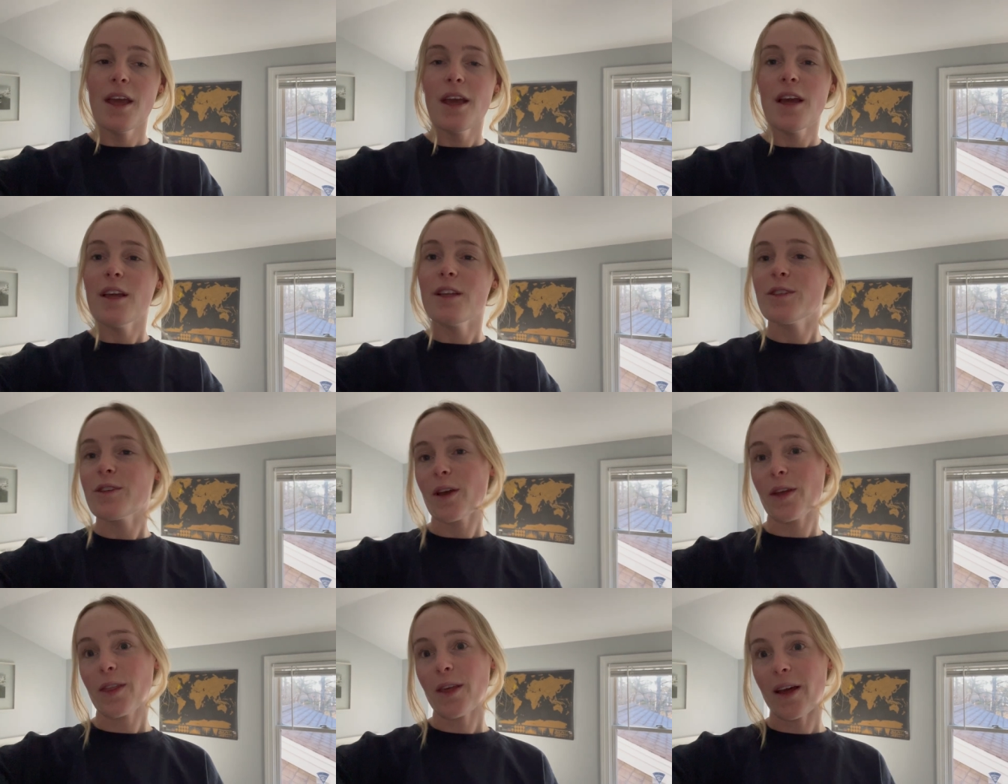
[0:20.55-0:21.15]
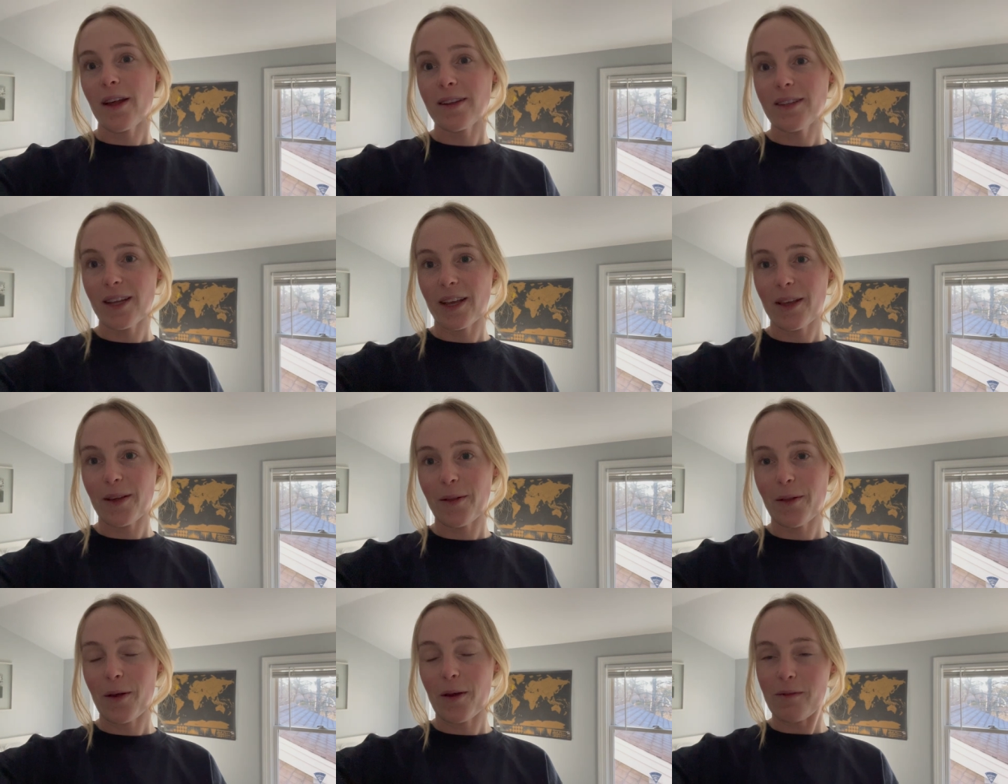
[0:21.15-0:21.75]
And so I thought I'd
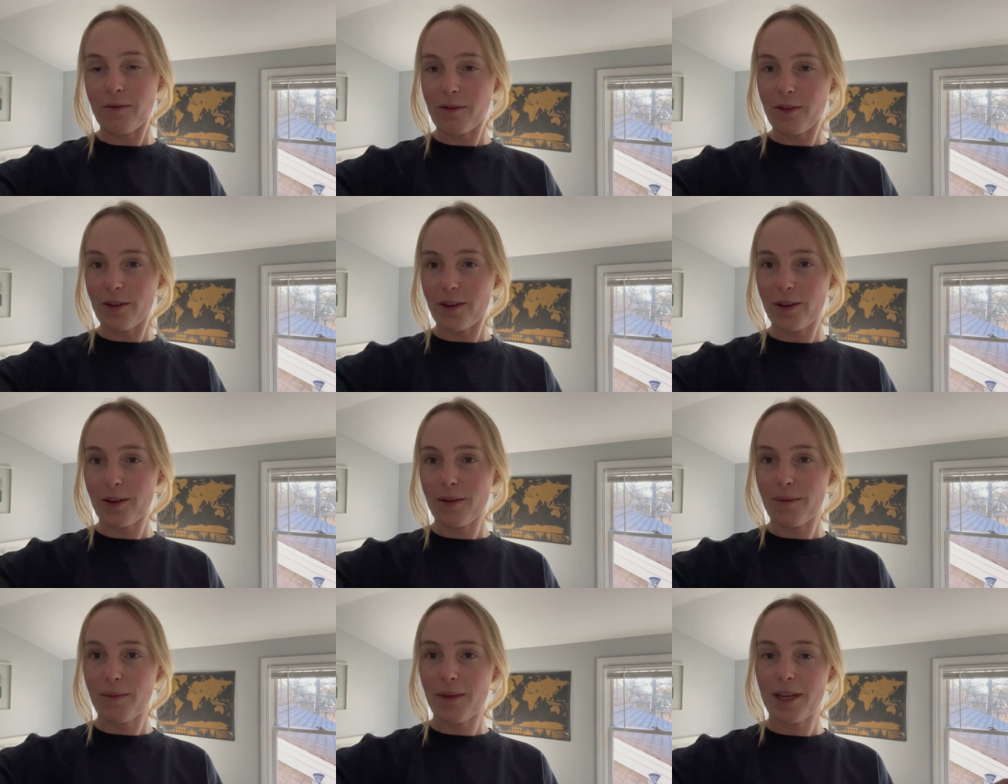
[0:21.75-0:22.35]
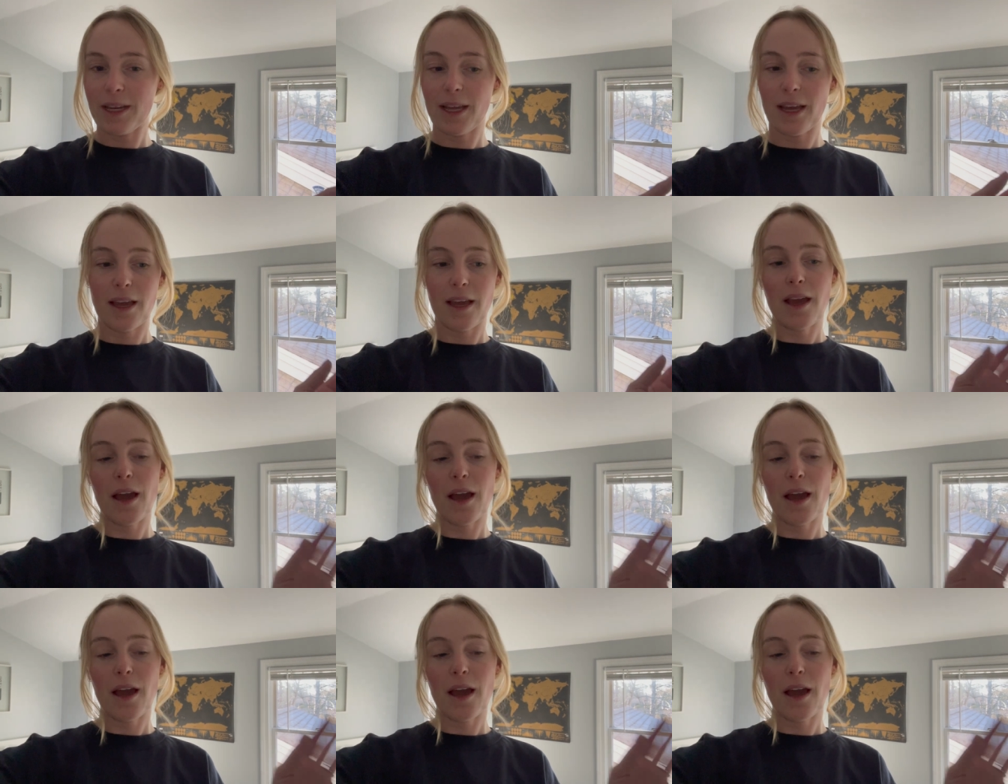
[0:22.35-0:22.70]
take you along for my day.